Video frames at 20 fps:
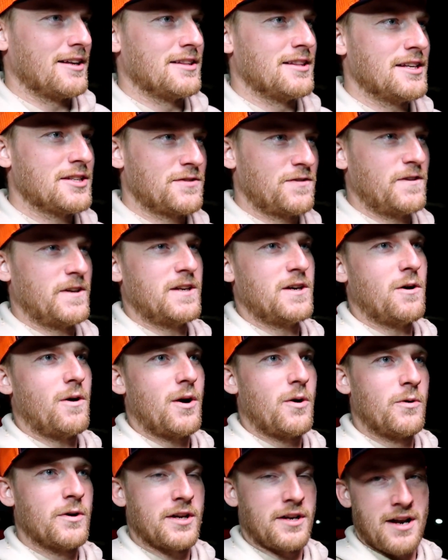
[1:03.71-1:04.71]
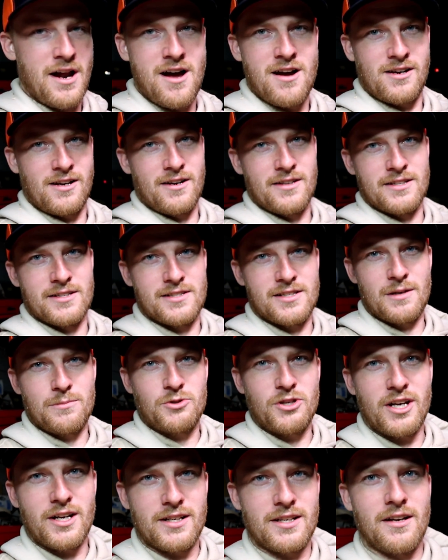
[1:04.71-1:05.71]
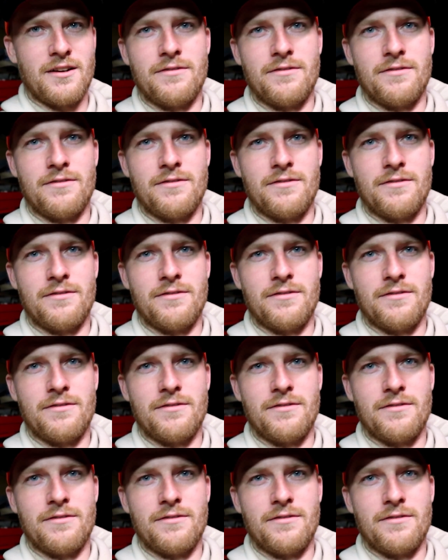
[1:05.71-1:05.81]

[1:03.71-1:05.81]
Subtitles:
In this video, I want to knock on the subject